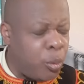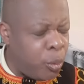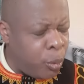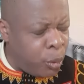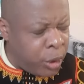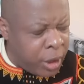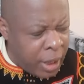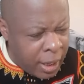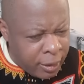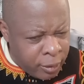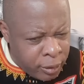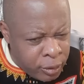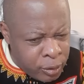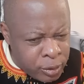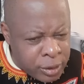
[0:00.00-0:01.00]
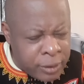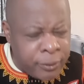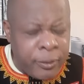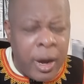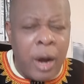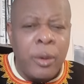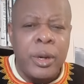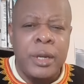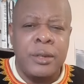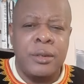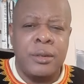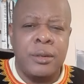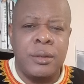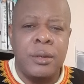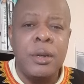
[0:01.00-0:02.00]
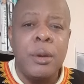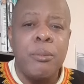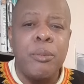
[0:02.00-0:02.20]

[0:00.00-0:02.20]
We are not using violence,